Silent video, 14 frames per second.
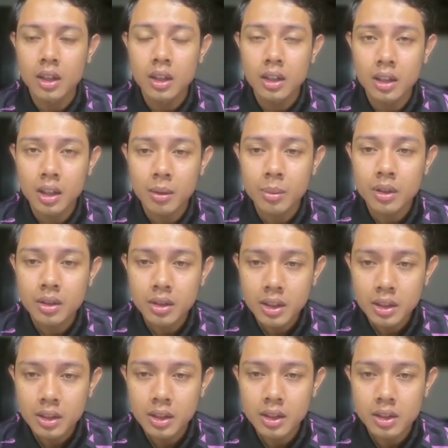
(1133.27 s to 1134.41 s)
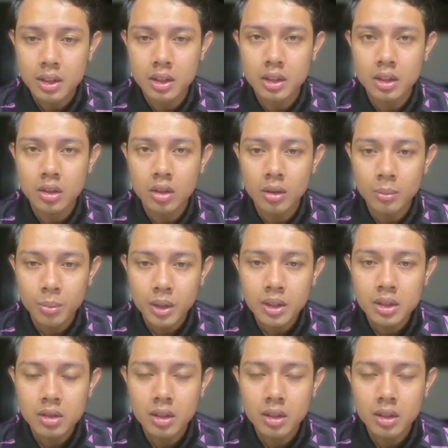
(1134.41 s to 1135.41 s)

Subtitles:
Labyrinth is a complex